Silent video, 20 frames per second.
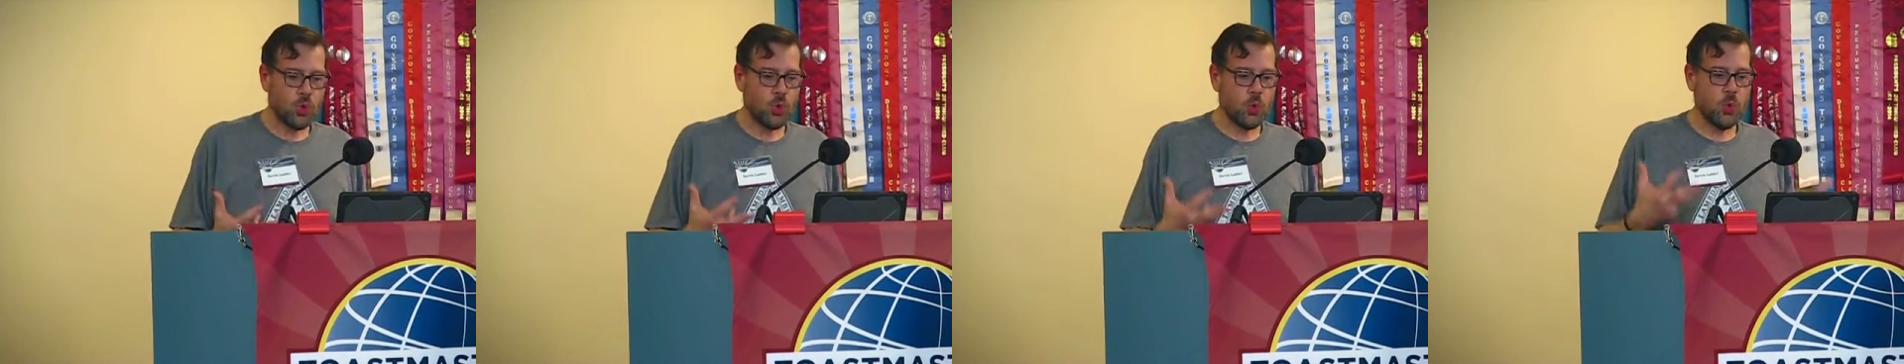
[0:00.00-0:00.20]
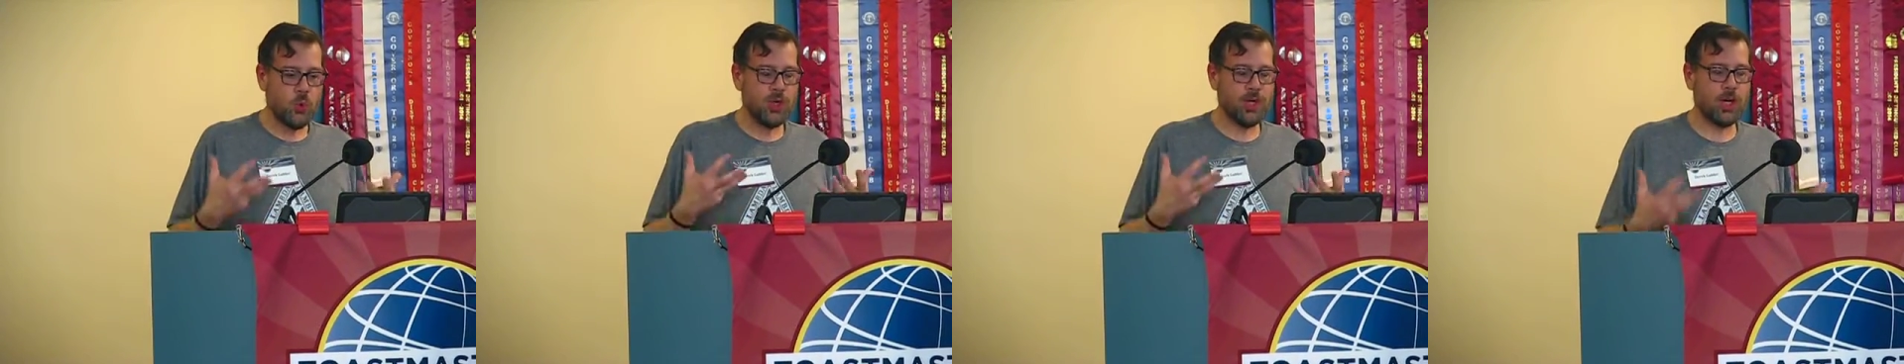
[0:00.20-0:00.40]

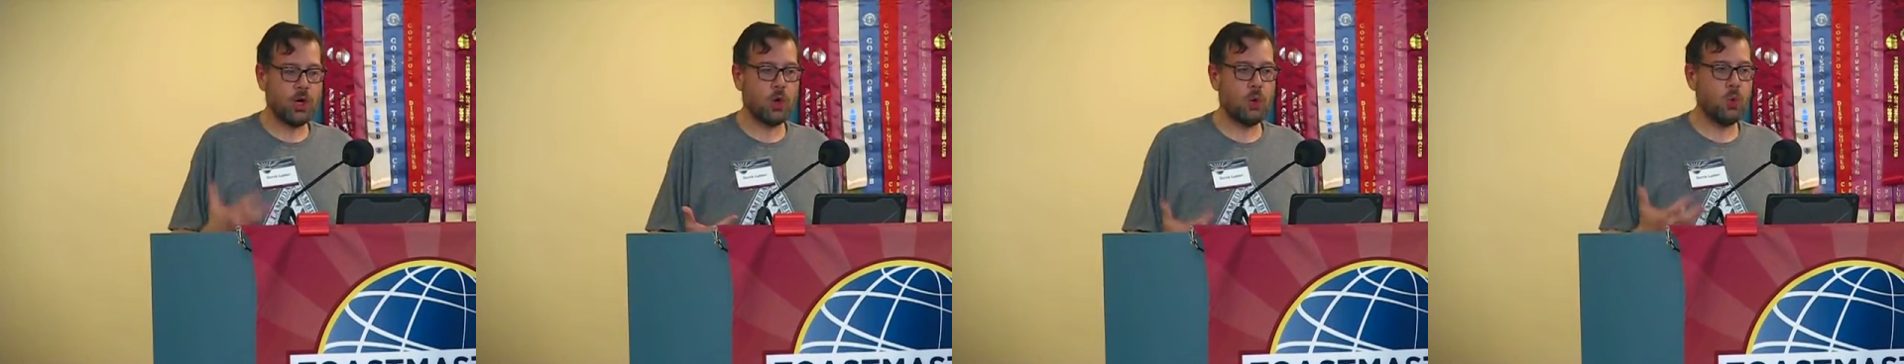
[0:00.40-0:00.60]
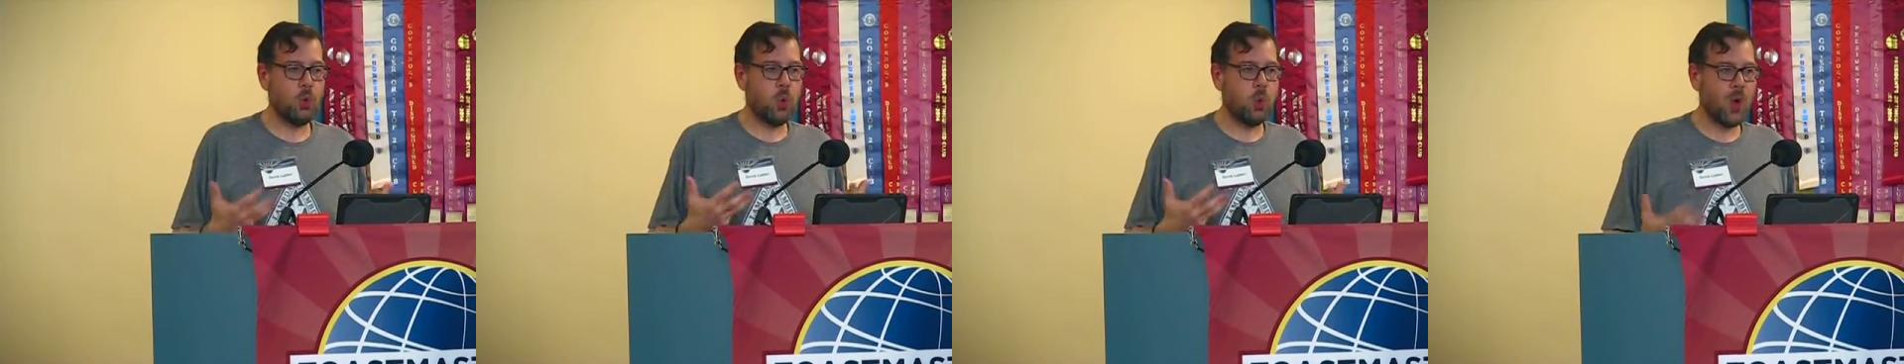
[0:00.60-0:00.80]
We
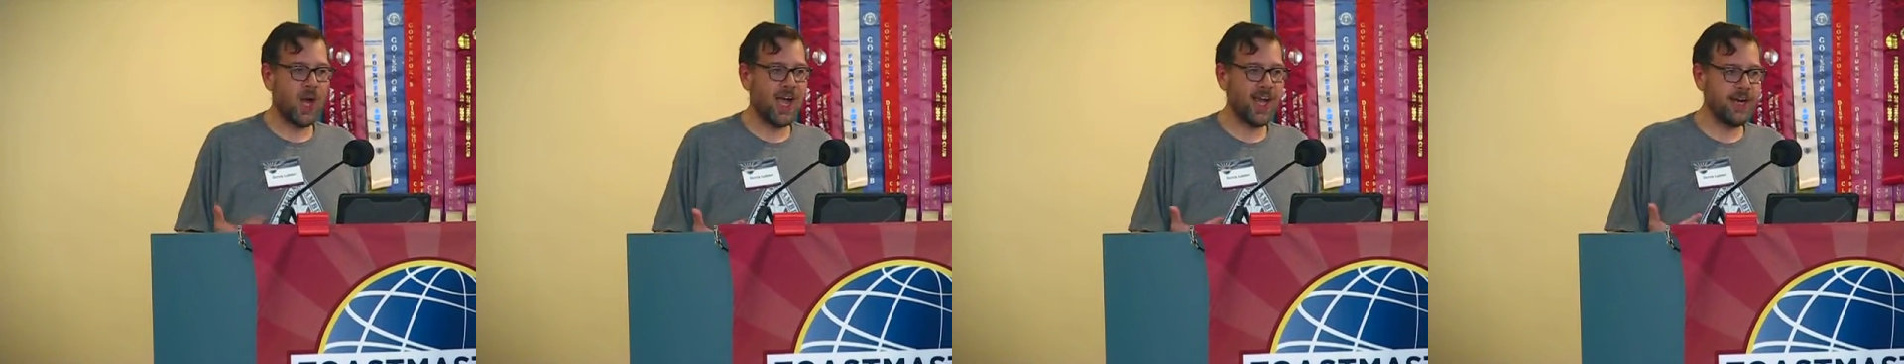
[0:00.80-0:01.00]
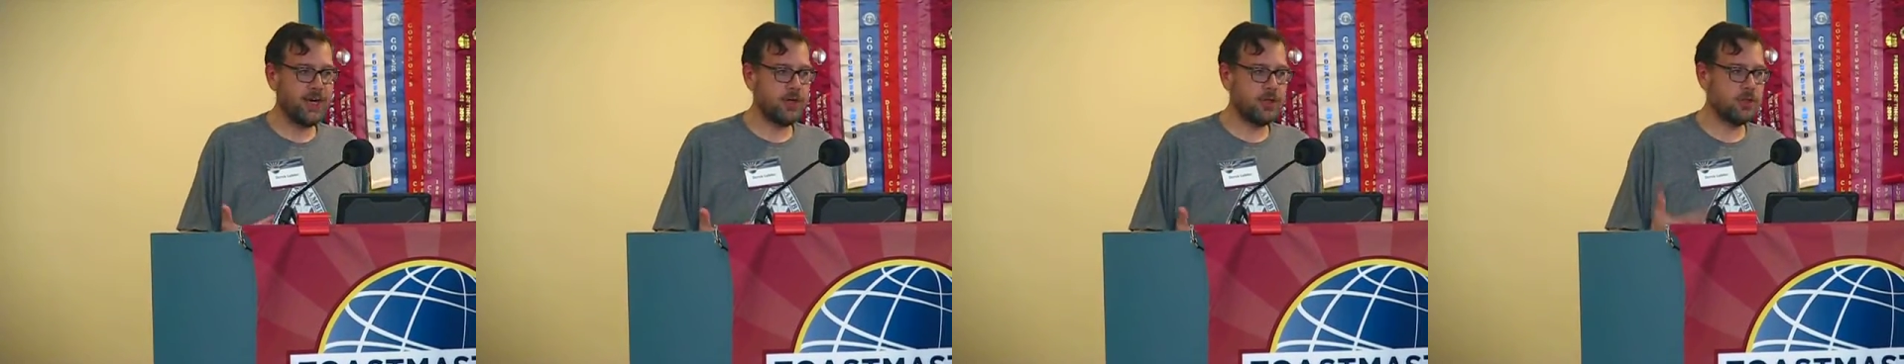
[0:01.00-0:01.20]
are
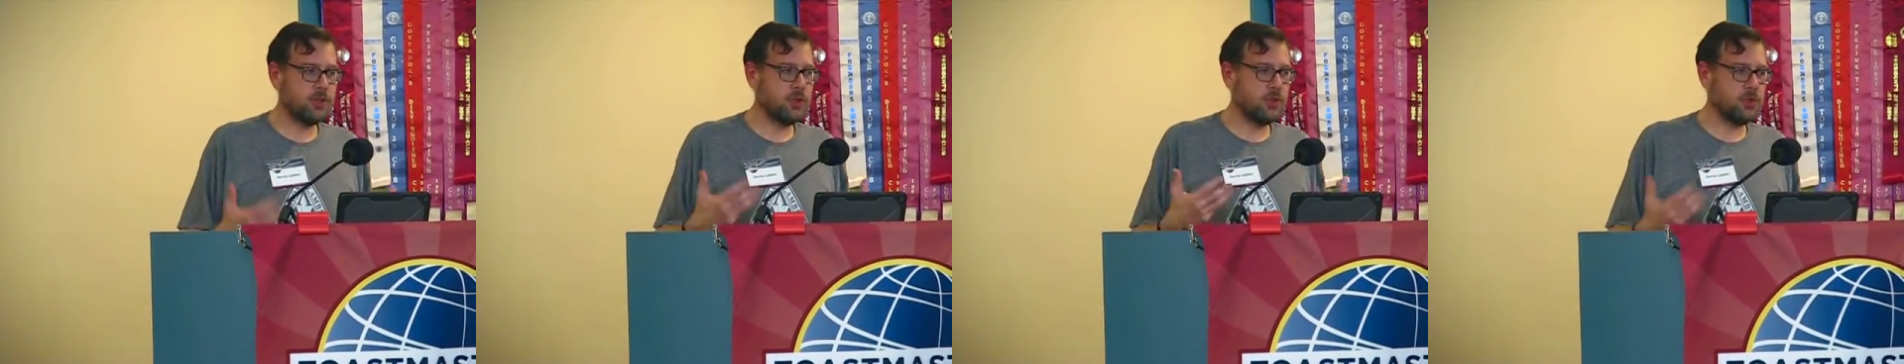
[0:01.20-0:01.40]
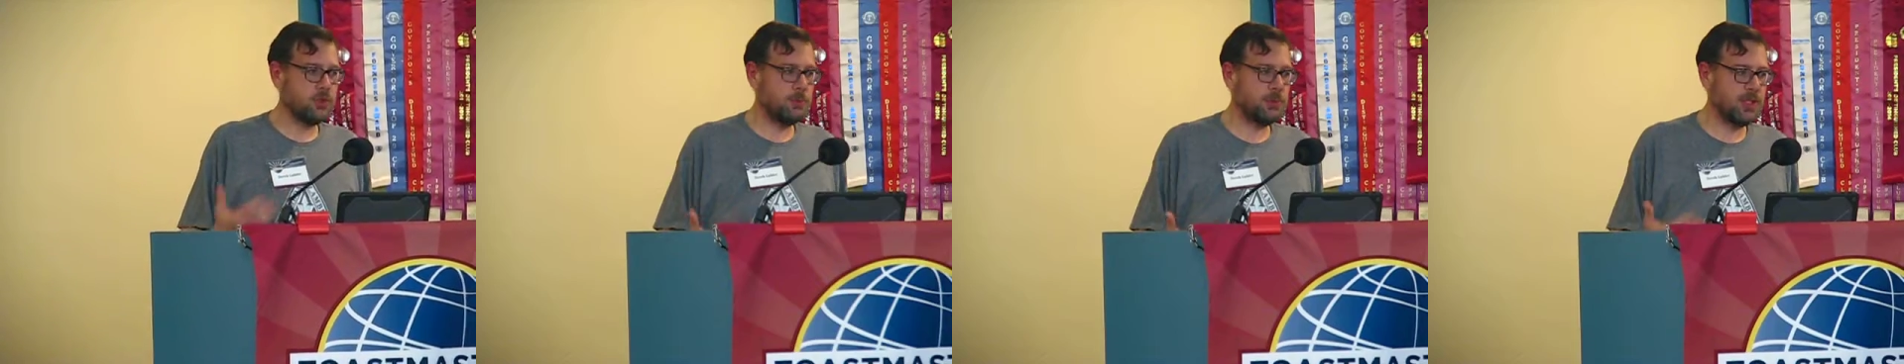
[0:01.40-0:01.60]
wired
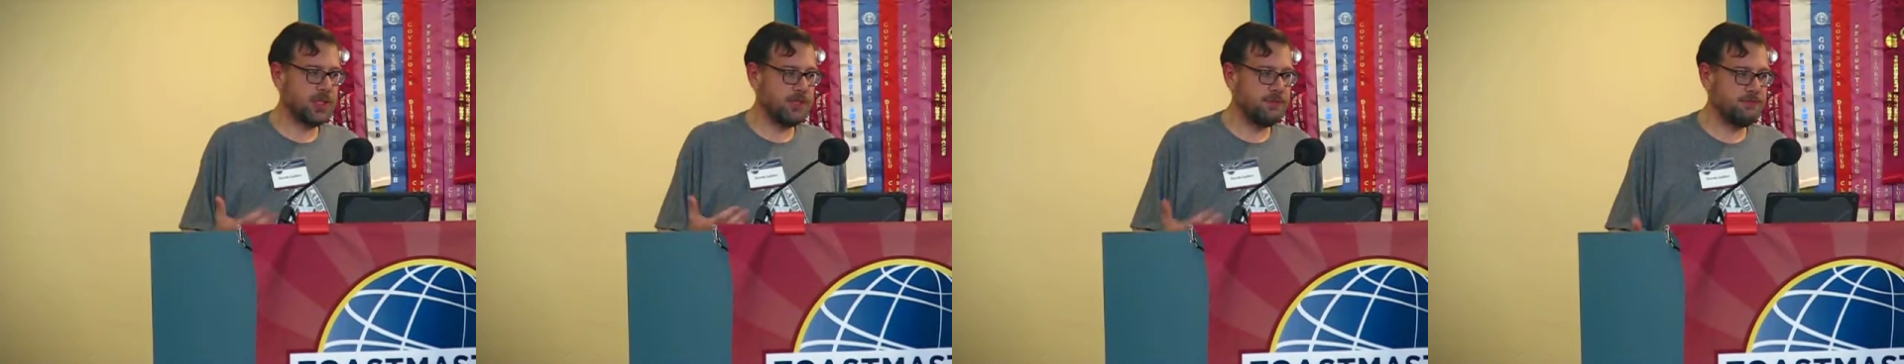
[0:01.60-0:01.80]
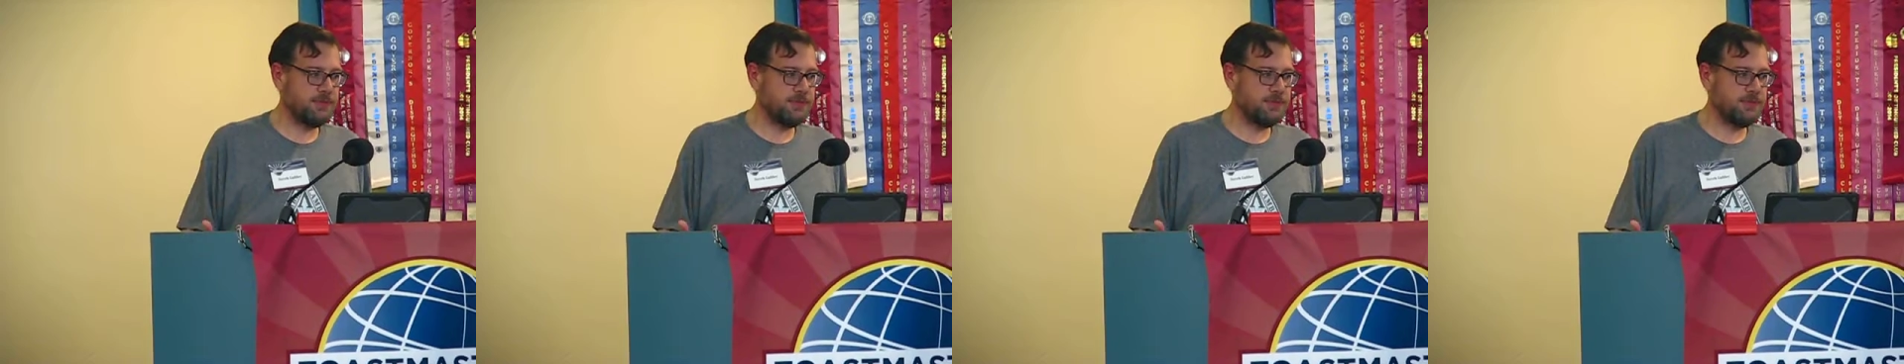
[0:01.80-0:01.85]
to believe